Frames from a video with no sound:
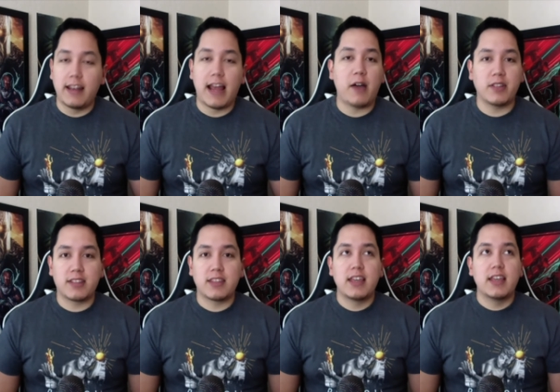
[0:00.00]
Now
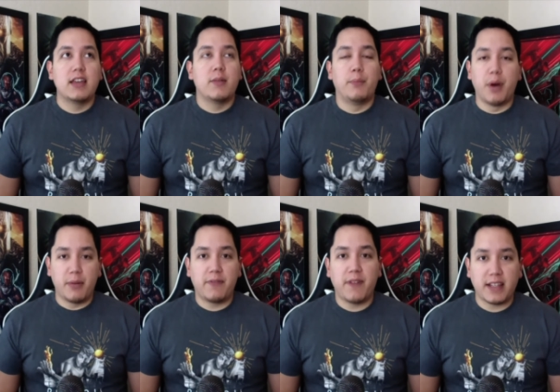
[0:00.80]
it's
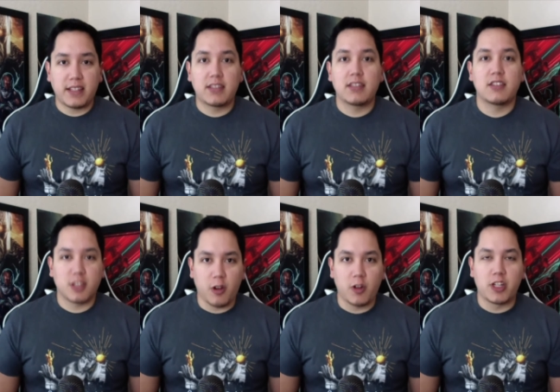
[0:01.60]
Boba Fett's
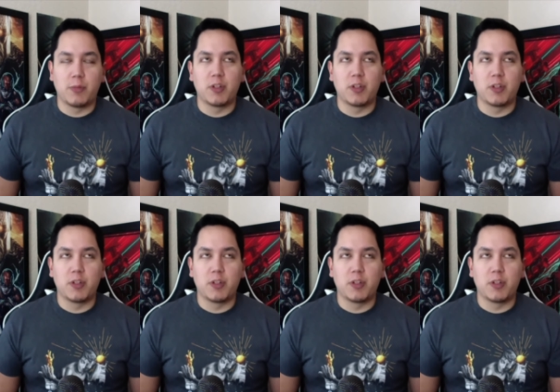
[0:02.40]
starship,